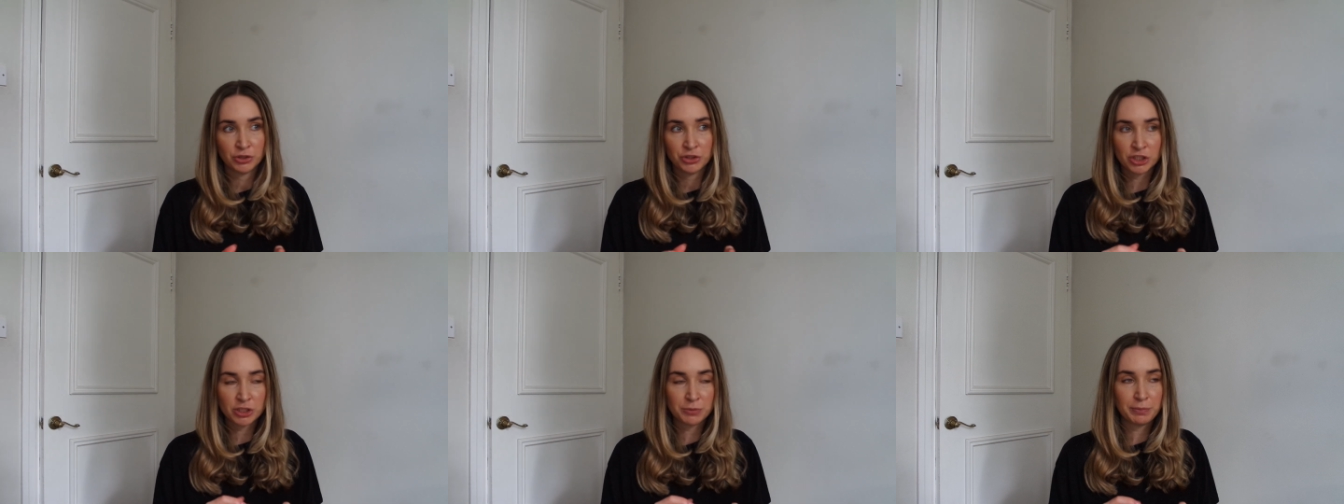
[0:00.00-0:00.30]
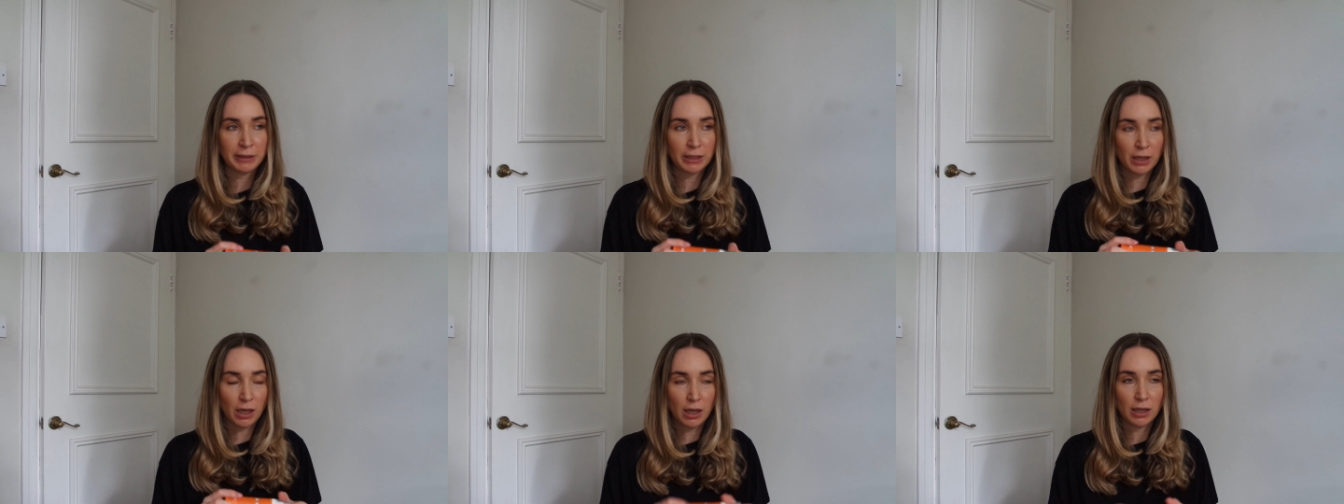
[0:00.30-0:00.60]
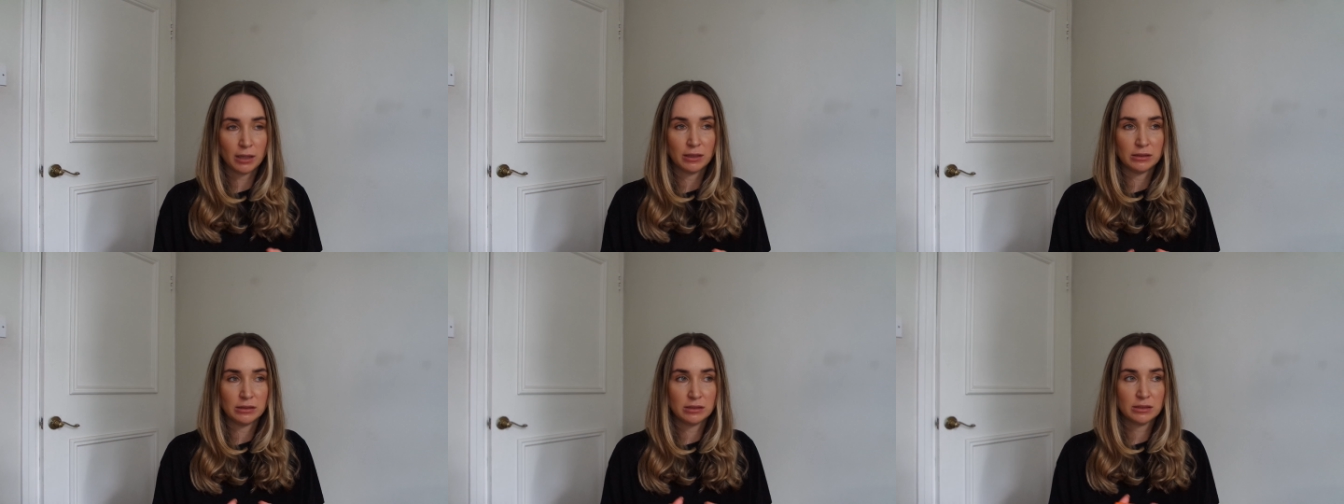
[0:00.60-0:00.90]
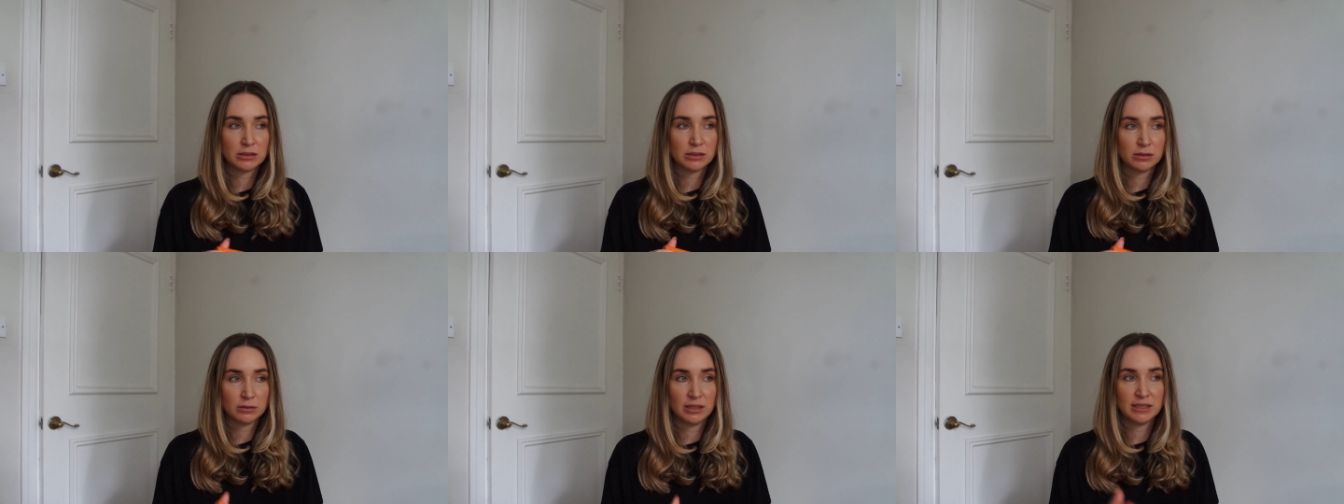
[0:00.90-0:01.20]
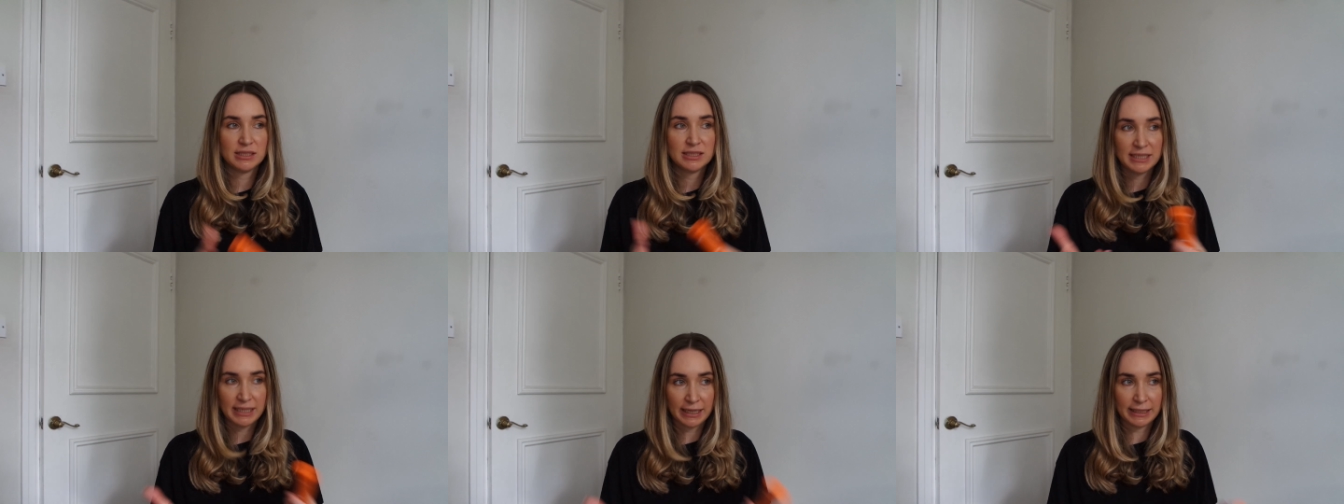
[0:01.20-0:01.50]
Just because
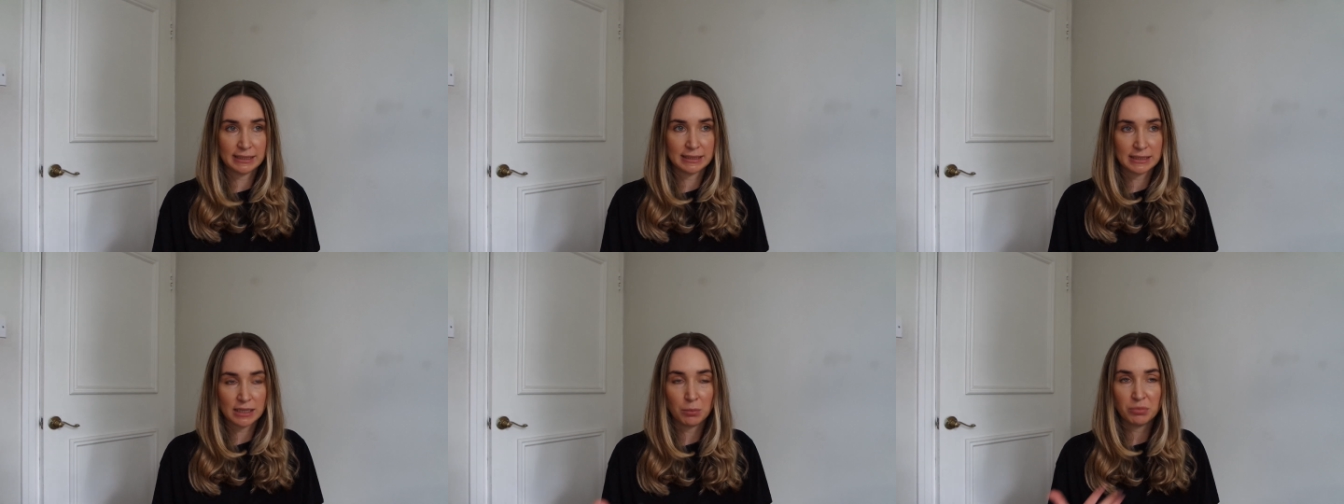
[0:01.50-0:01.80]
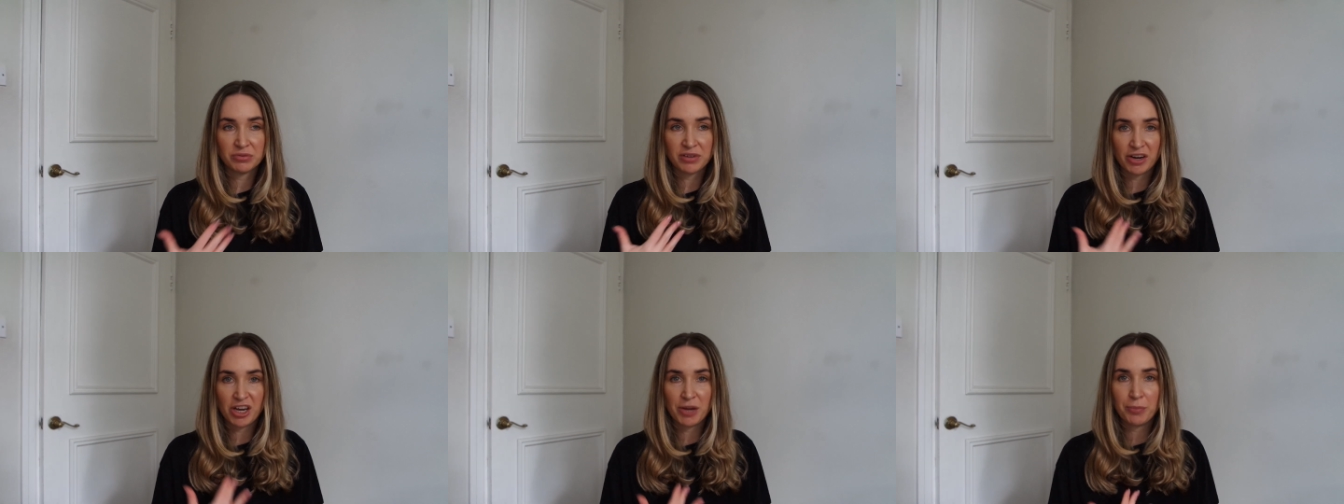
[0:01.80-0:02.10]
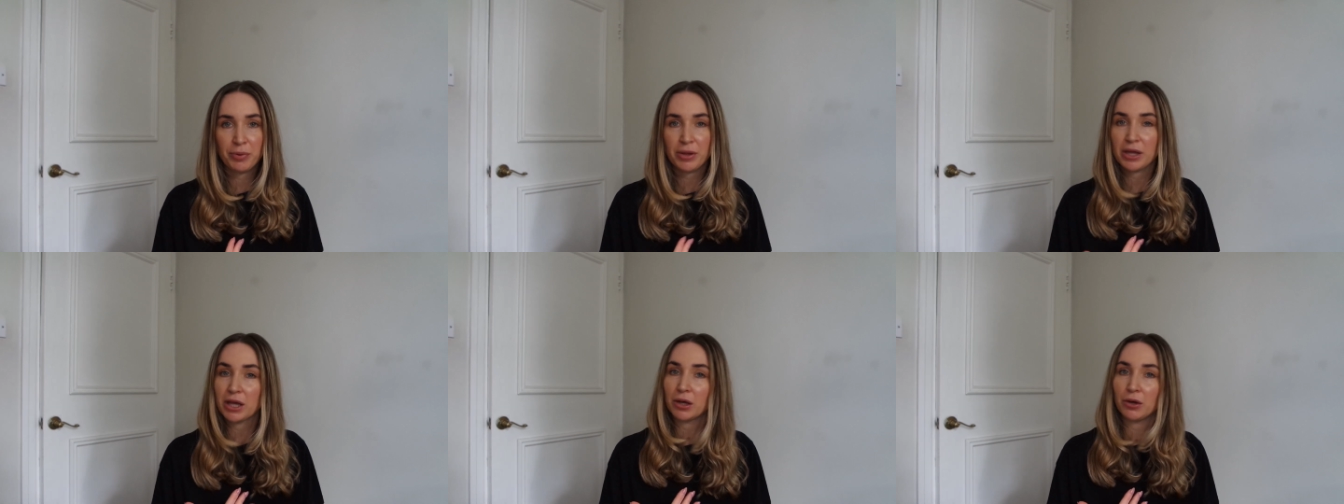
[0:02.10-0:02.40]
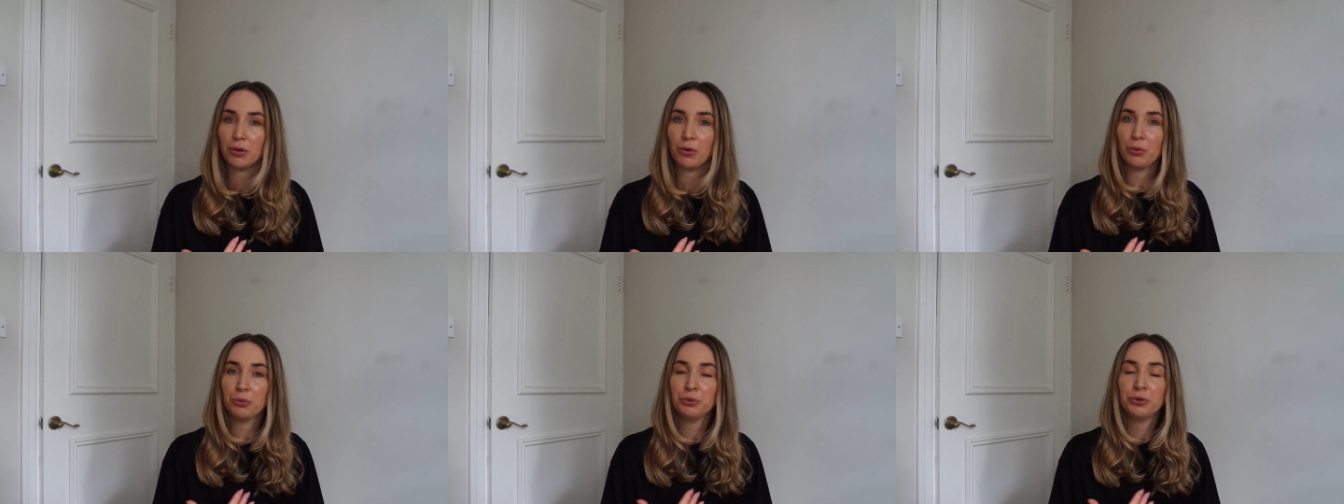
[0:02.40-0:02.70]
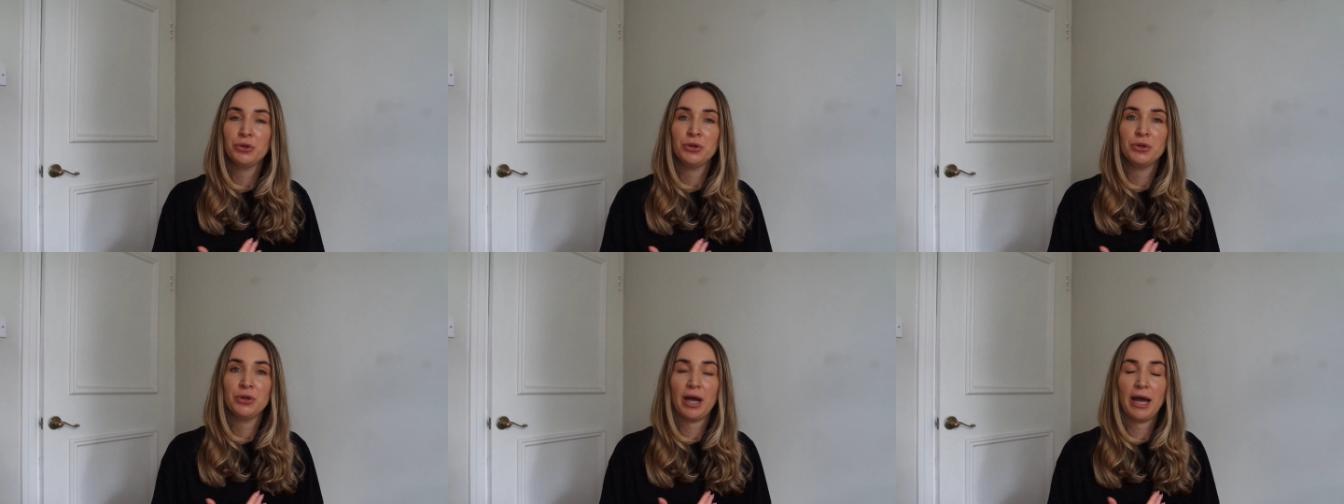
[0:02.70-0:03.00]
the tint, I'm very pale,
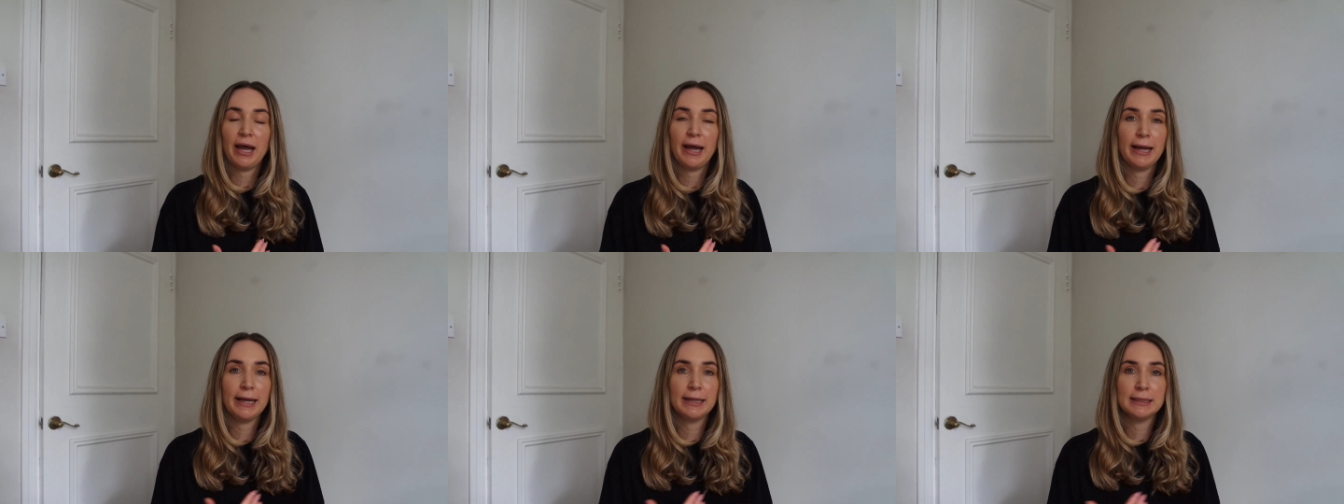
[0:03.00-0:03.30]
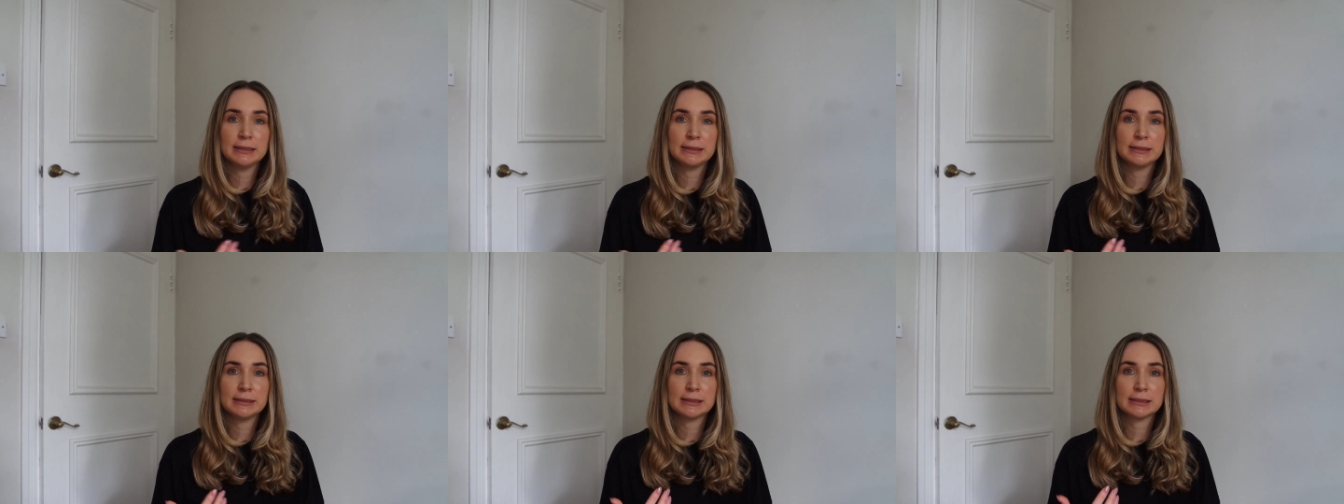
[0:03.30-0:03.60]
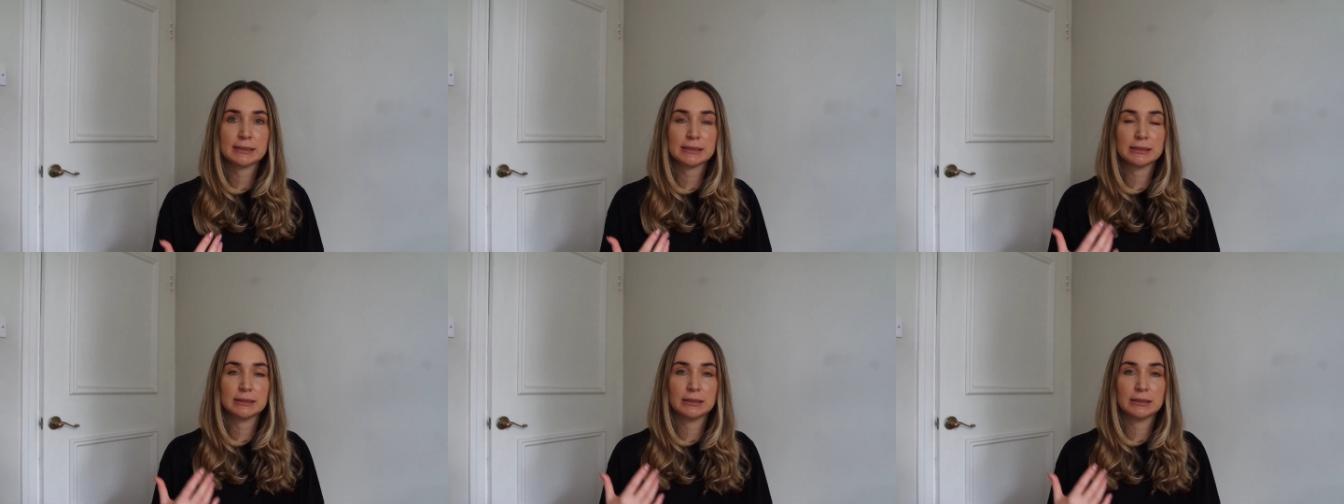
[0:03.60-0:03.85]
and